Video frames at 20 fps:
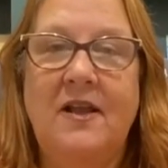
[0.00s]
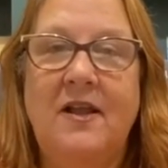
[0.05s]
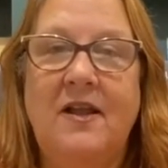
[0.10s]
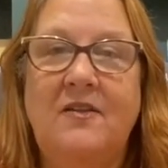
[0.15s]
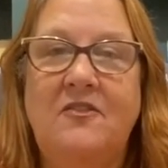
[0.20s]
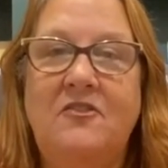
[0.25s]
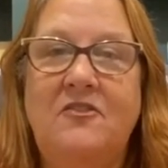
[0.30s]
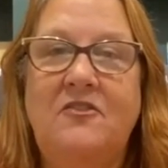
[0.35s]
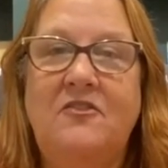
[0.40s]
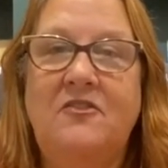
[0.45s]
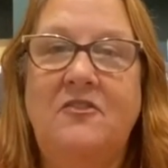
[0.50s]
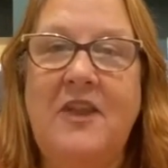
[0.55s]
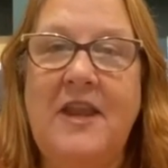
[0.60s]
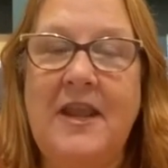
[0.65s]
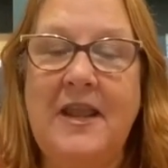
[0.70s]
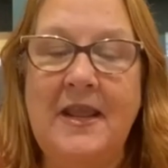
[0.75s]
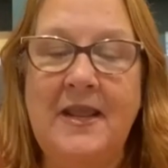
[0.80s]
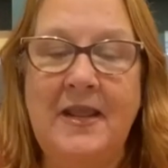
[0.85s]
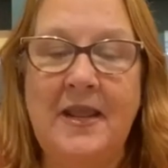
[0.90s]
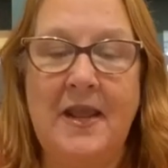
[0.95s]

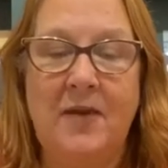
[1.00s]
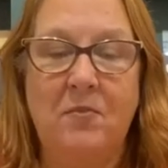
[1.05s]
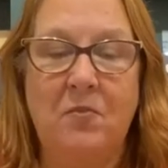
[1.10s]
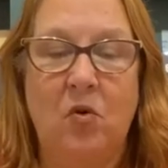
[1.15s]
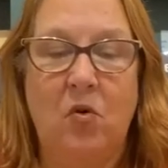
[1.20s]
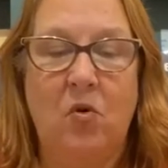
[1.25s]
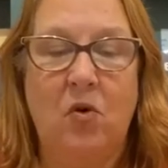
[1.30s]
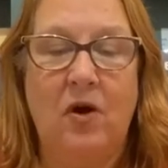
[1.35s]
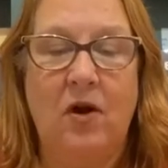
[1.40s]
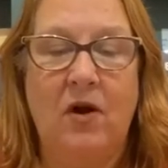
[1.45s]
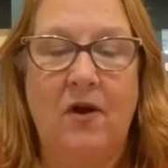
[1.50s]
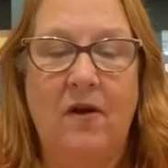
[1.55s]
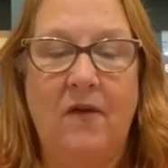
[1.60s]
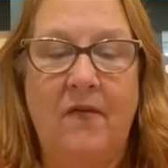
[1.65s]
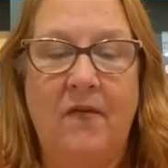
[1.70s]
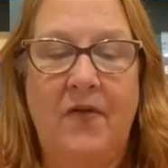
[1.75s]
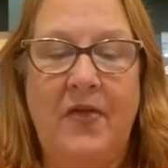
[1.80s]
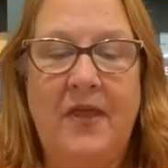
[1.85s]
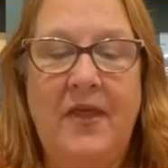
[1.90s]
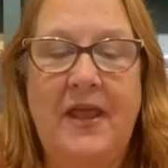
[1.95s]
seeing it more.
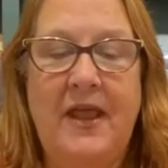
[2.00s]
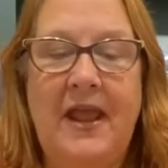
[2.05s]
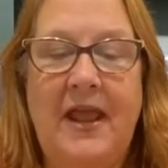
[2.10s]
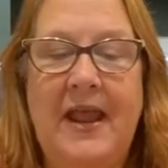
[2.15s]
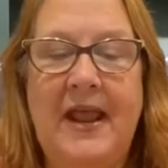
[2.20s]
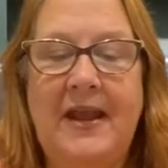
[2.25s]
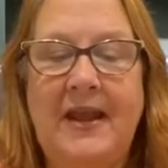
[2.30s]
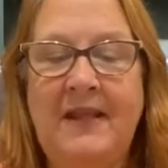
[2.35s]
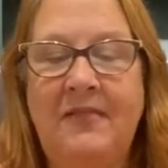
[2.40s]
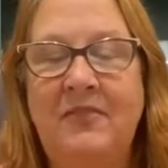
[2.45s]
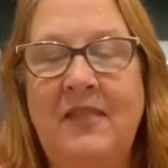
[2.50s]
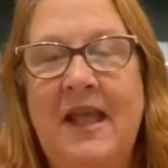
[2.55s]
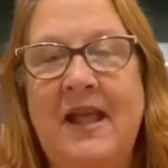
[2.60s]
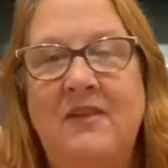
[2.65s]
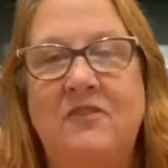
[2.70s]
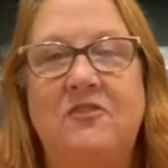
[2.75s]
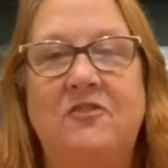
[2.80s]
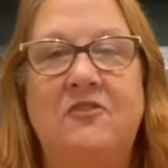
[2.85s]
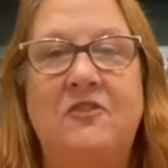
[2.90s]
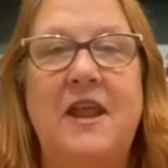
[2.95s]
And in
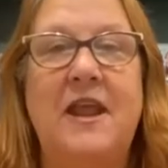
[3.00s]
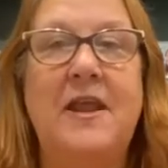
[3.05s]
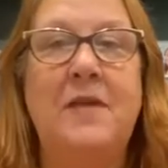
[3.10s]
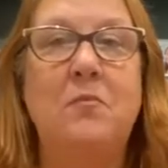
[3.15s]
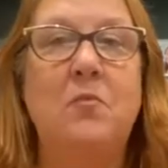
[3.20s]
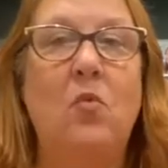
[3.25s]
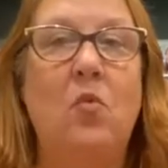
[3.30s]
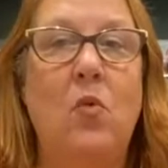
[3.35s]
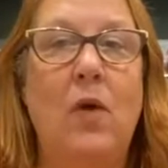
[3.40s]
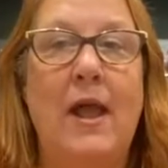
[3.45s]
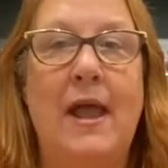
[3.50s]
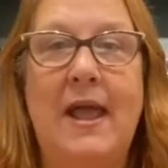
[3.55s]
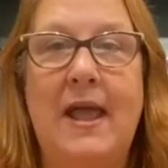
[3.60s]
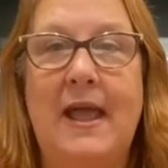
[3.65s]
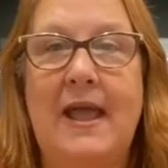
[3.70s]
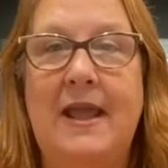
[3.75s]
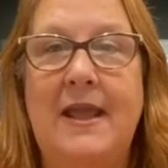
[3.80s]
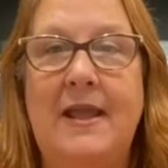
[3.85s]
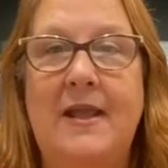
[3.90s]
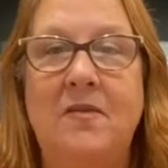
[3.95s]
that same
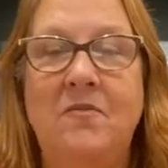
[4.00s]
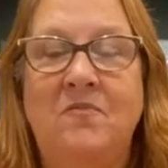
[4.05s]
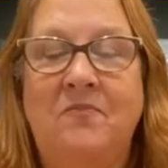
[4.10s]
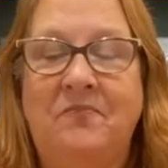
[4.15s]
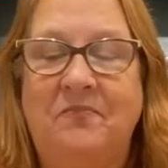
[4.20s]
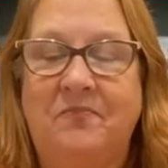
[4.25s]
way,